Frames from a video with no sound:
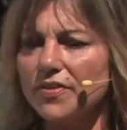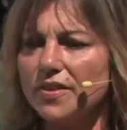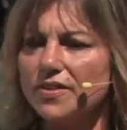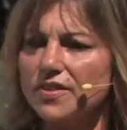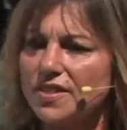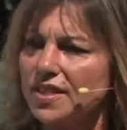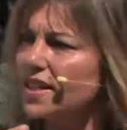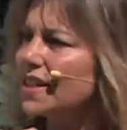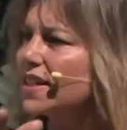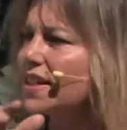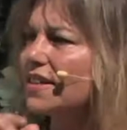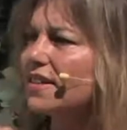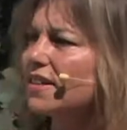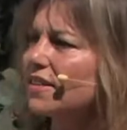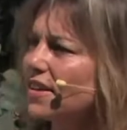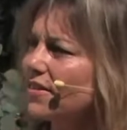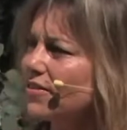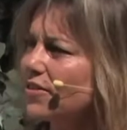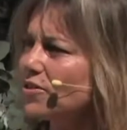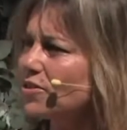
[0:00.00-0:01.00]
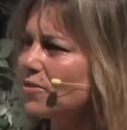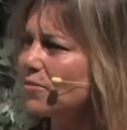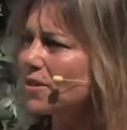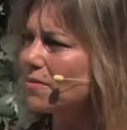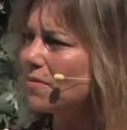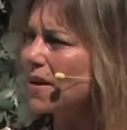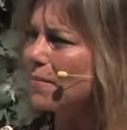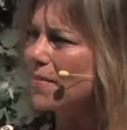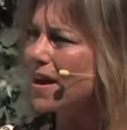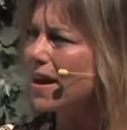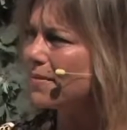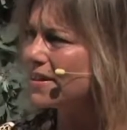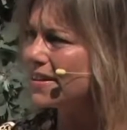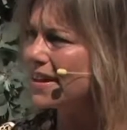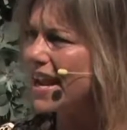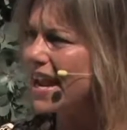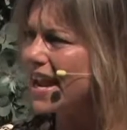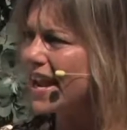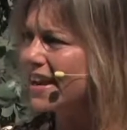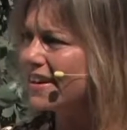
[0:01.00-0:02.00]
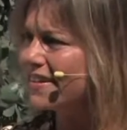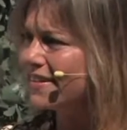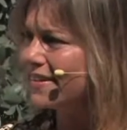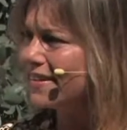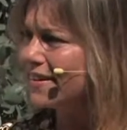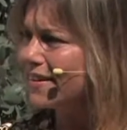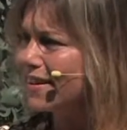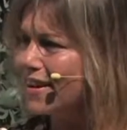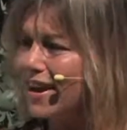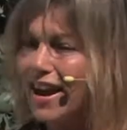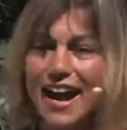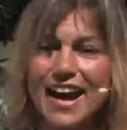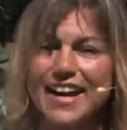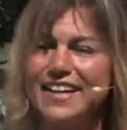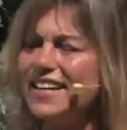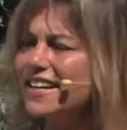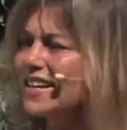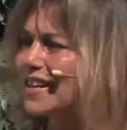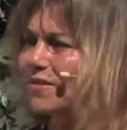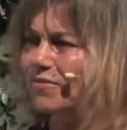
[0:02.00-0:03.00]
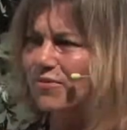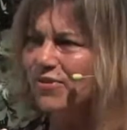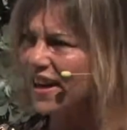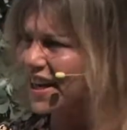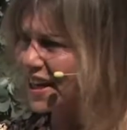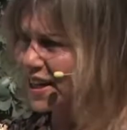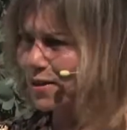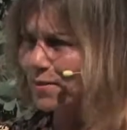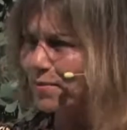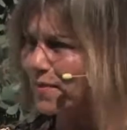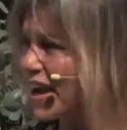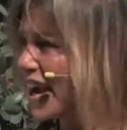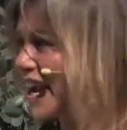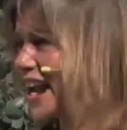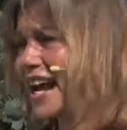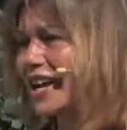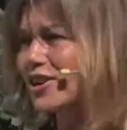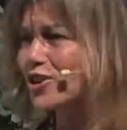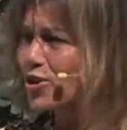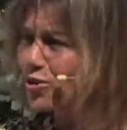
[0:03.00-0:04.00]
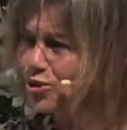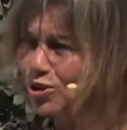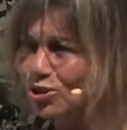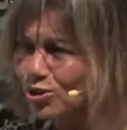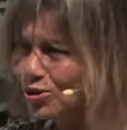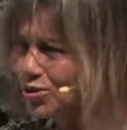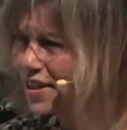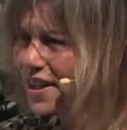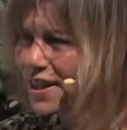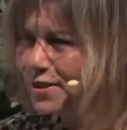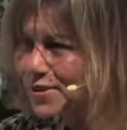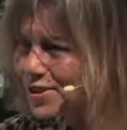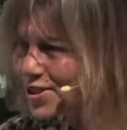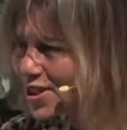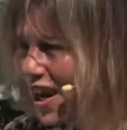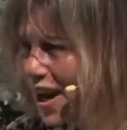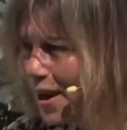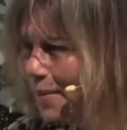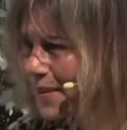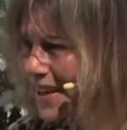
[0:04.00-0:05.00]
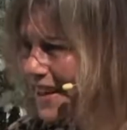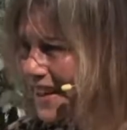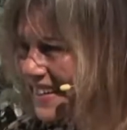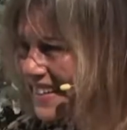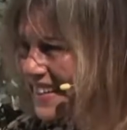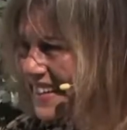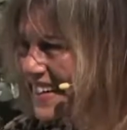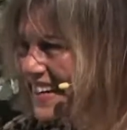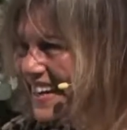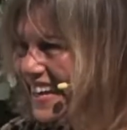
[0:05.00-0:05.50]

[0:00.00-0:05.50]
sitting in the living room with my mom and dad. I didn't invite him. I had no clue he was coming,